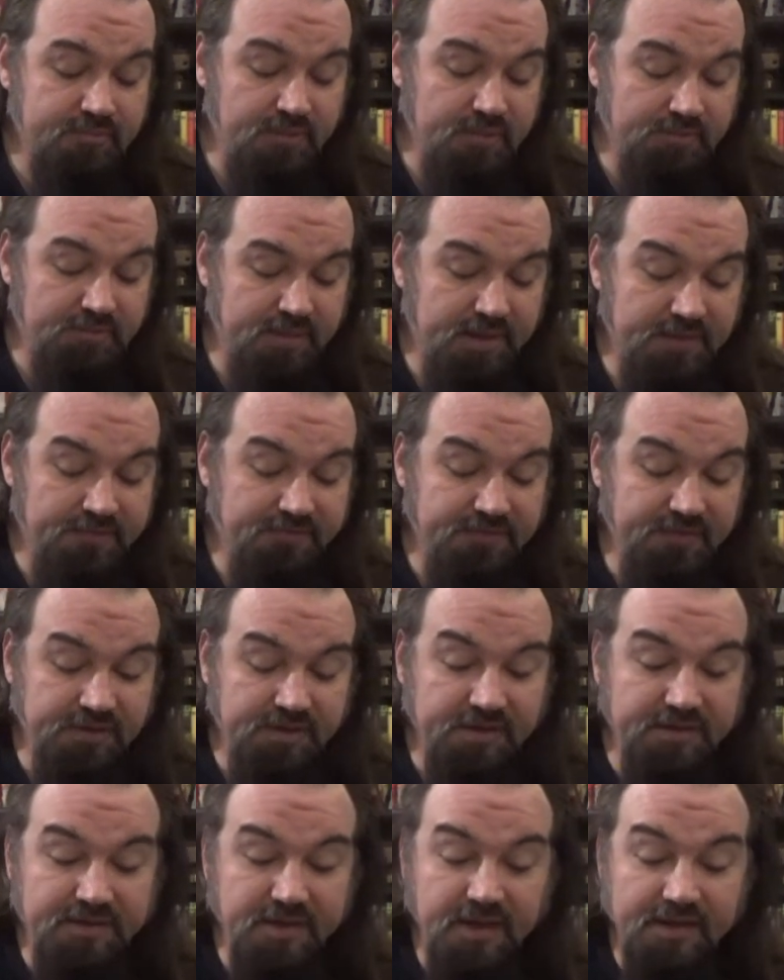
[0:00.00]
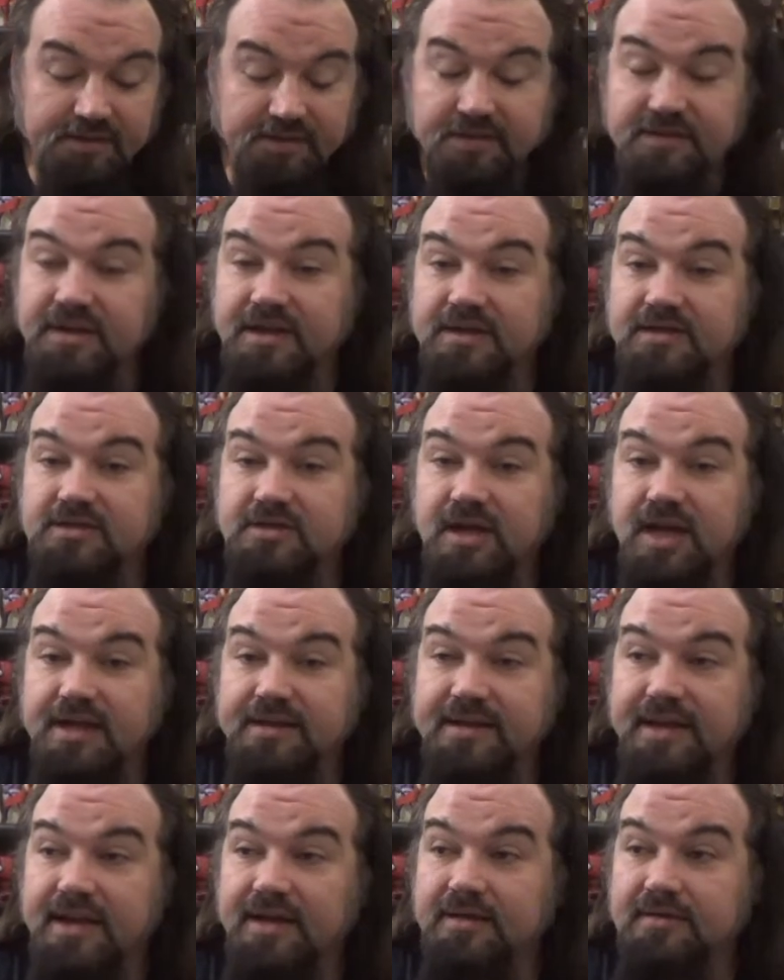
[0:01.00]
But Fury decides he's gonna have to
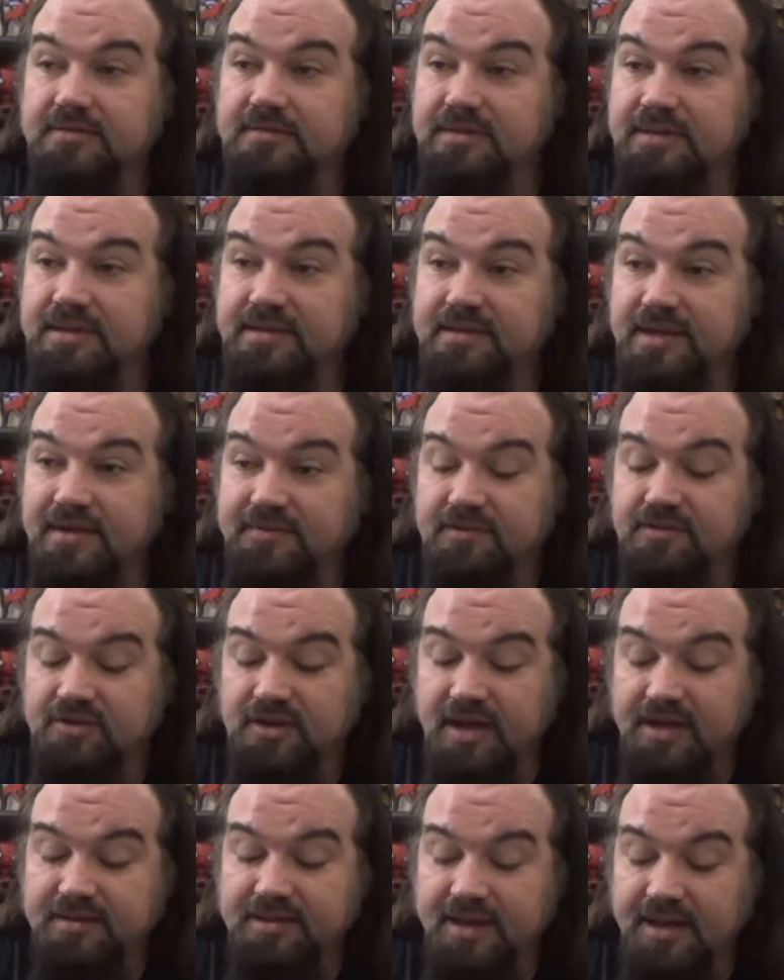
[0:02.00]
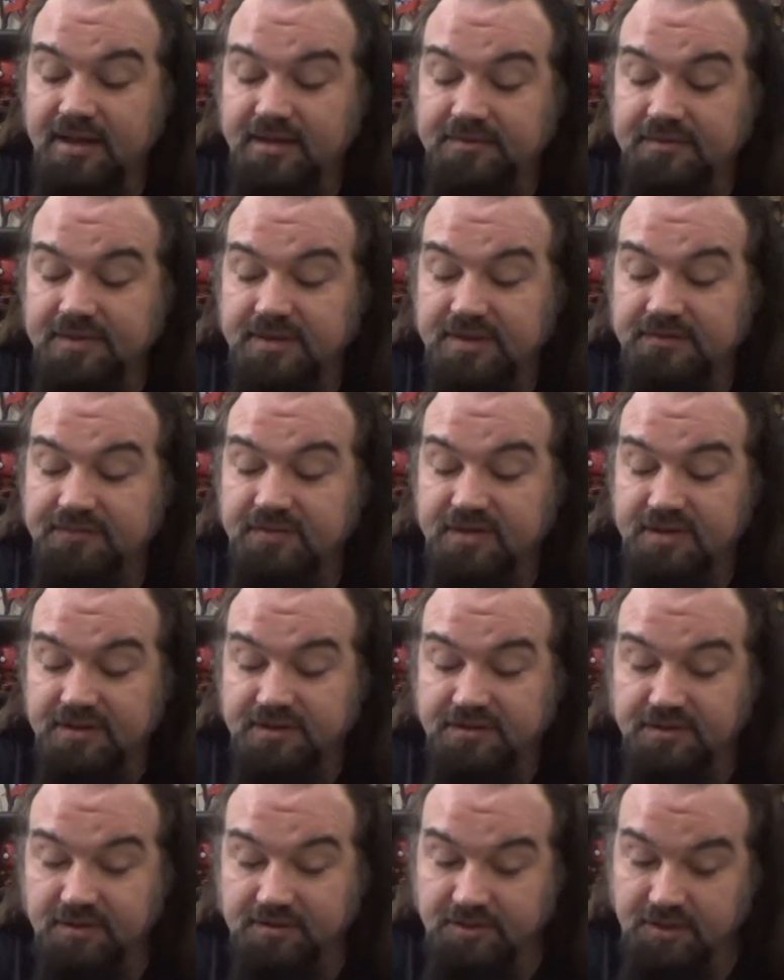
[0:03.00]
track down the Infinity
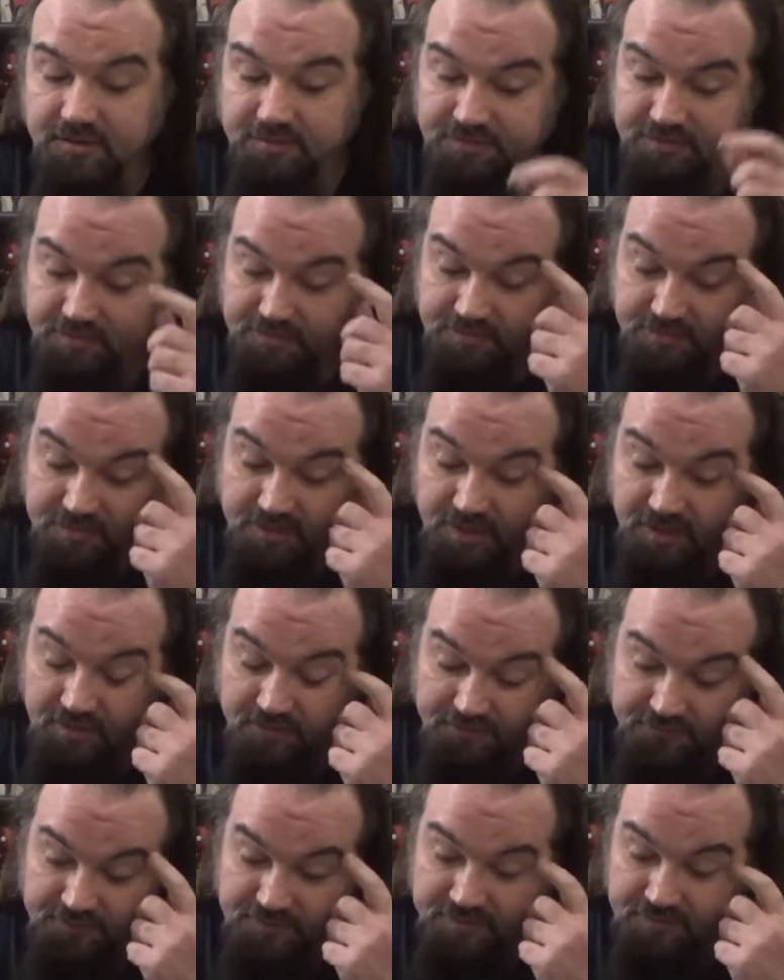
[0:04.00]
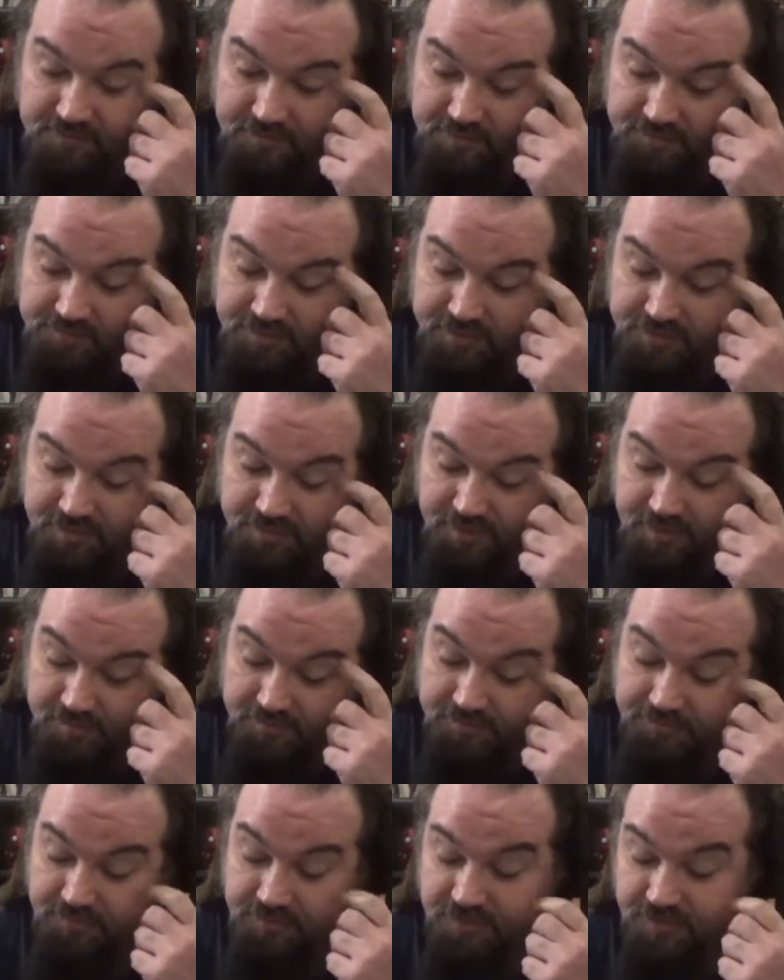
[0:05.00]
Stone host himself and imprison them.
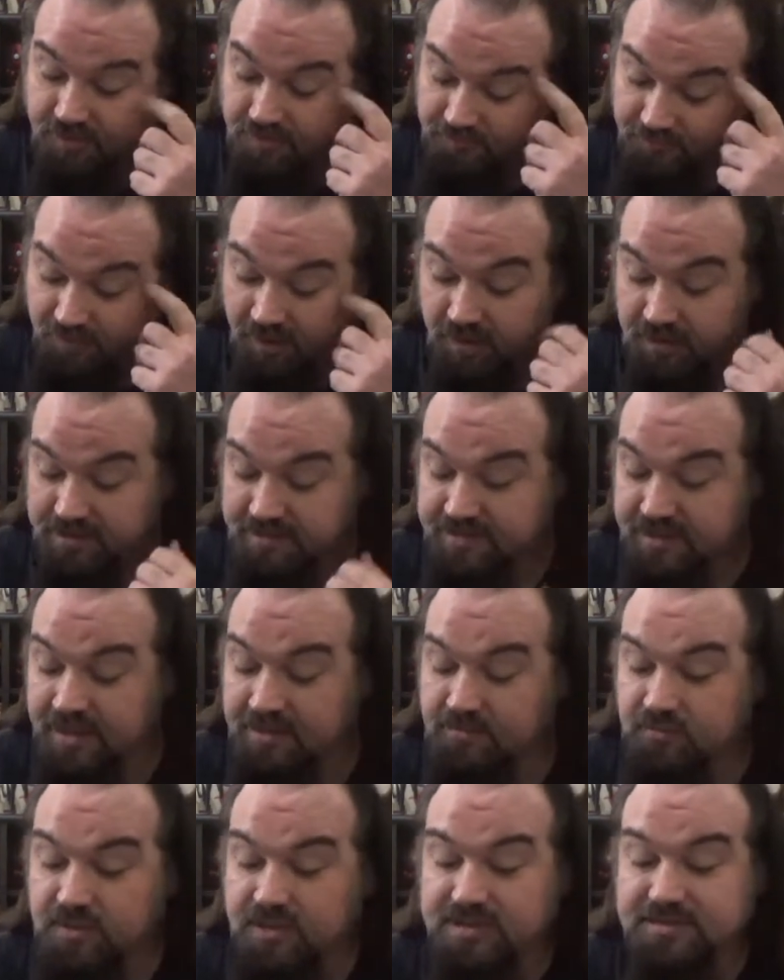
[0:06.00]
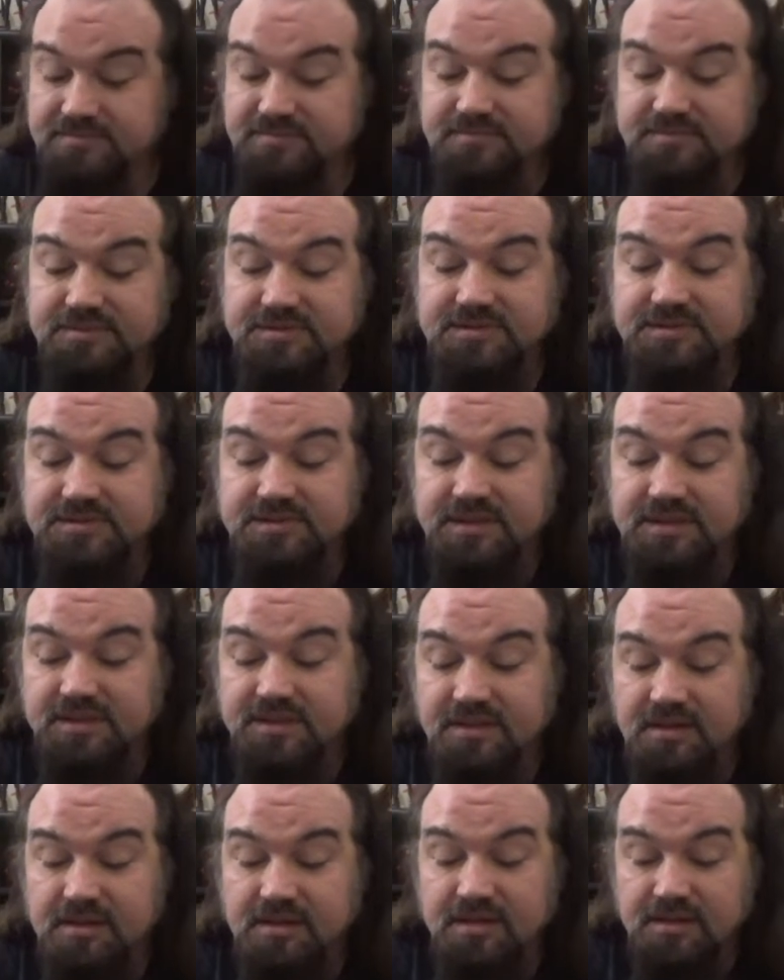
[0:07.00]
So far, he's got one,
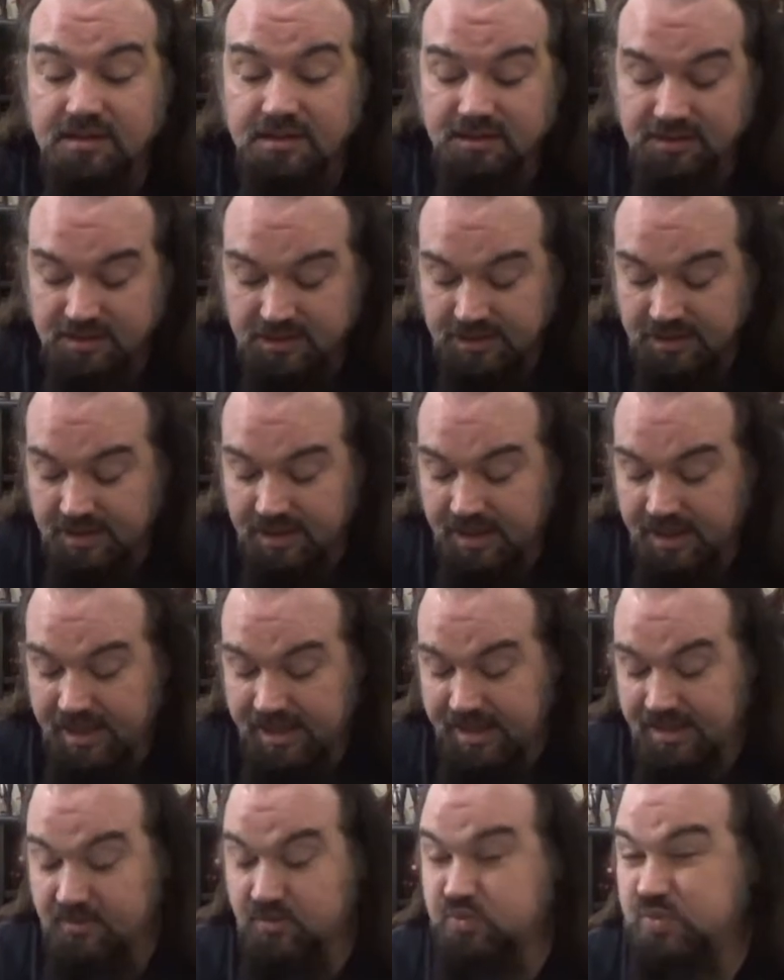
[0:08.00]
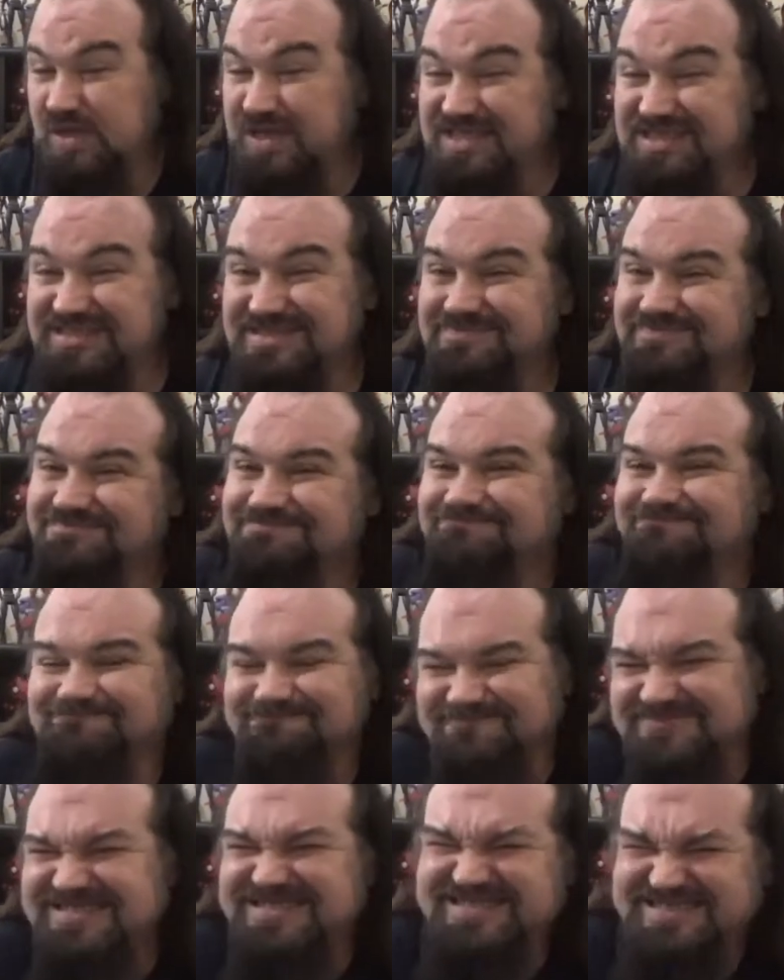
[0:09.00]
Star. And, well,
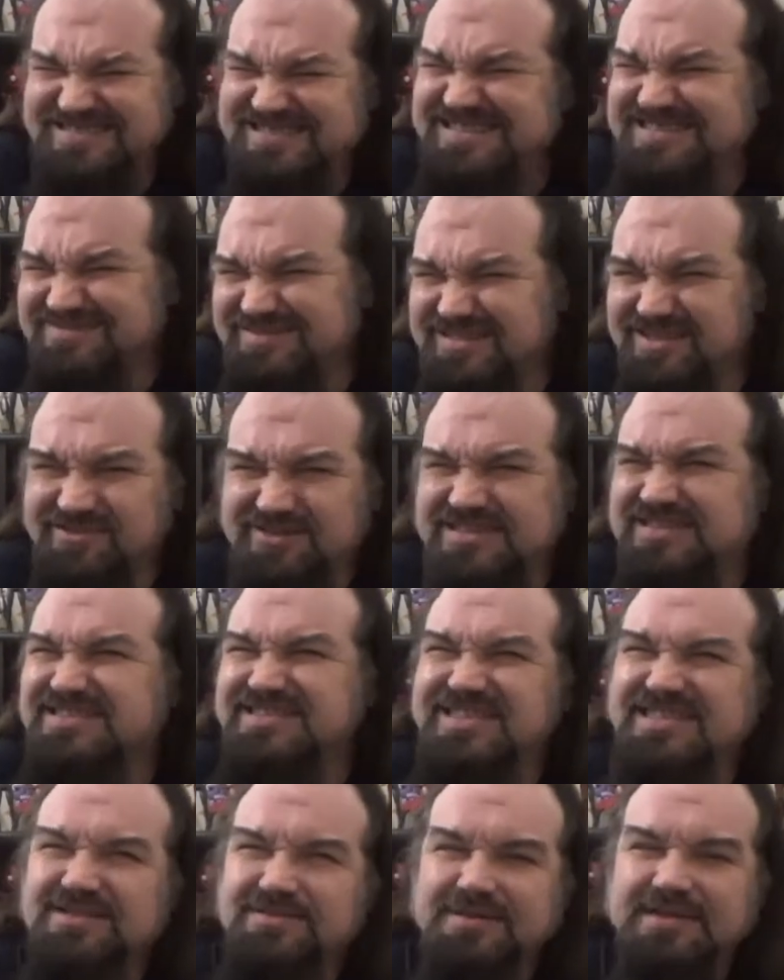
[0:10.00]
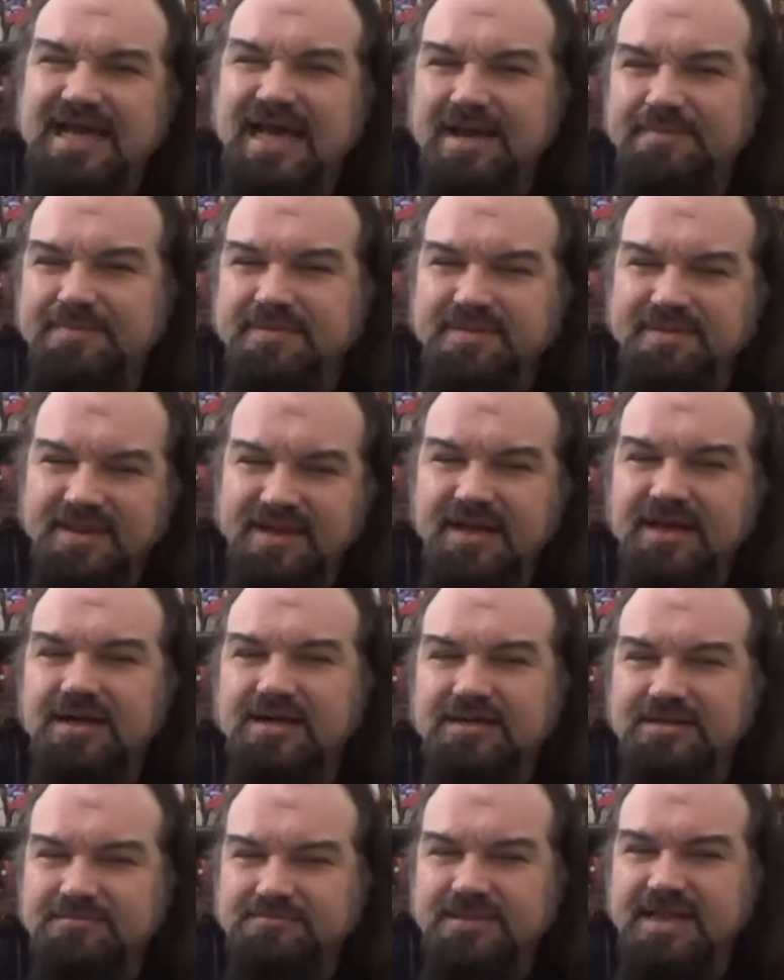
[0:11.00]
we already saw what happened
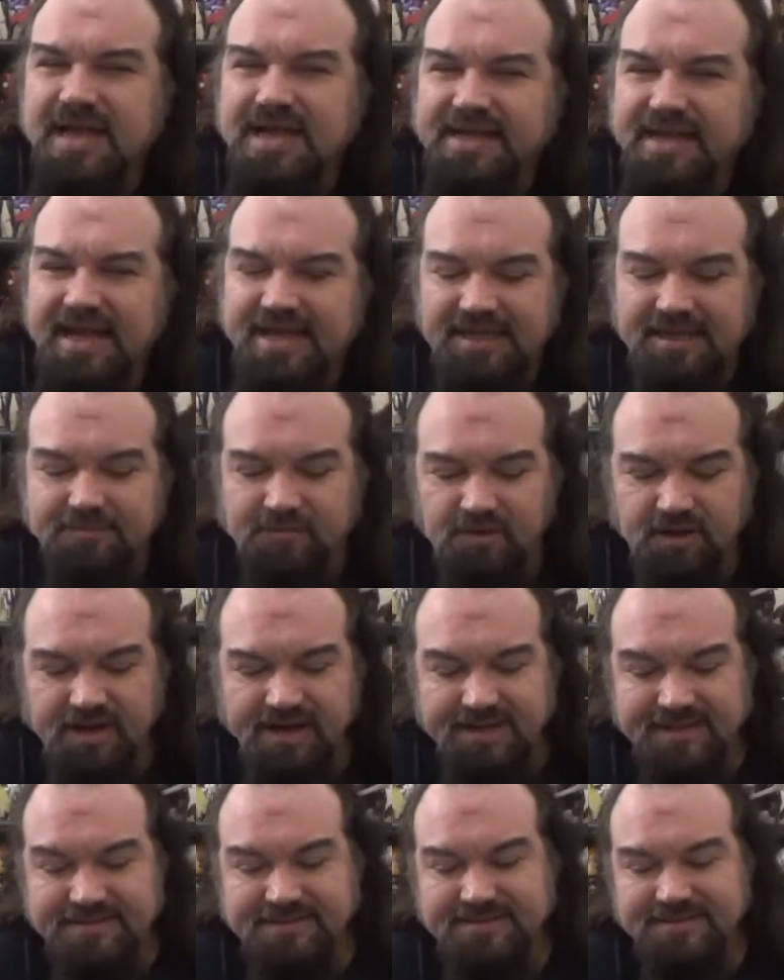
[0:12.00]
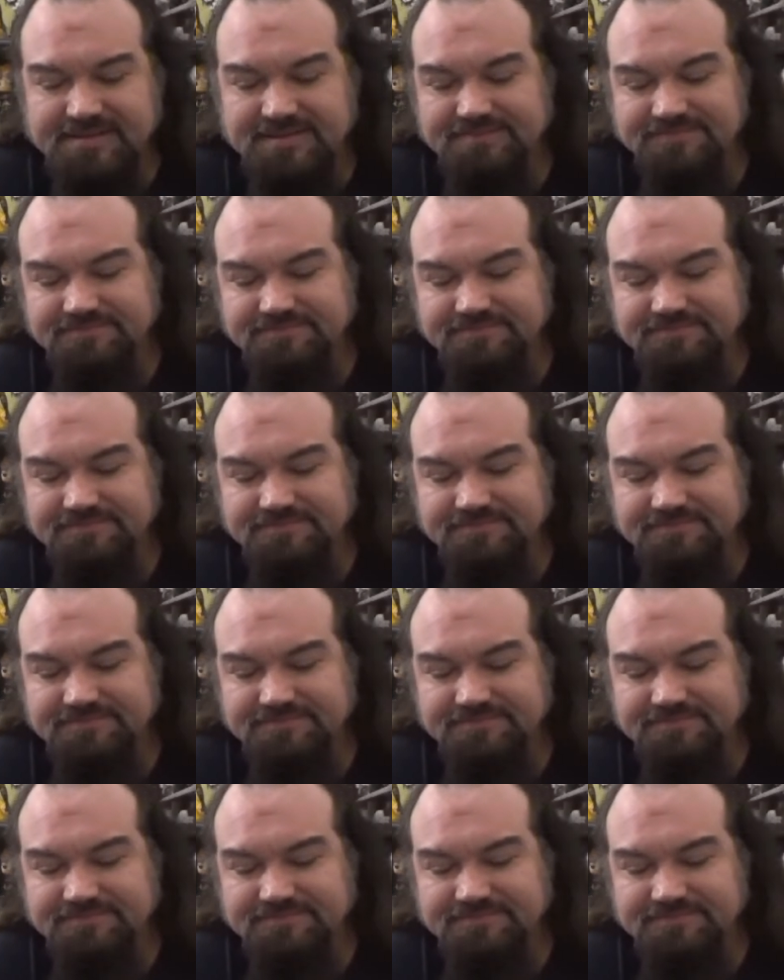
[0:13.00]
there in Black Cat number 8.